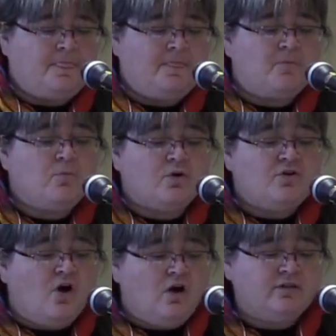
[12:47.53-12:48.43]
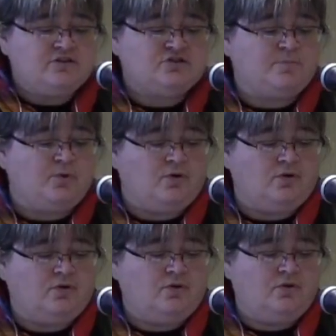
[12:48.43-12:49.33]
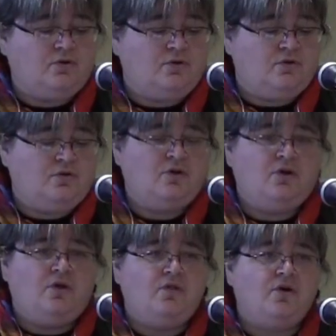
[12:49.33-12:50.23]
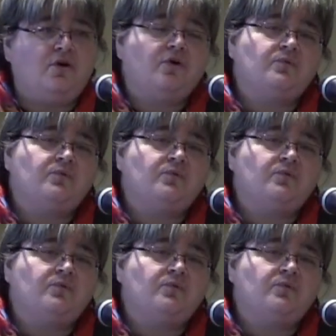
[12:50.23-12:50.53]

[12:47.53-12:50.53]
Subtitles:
they're more knowledgeable. Their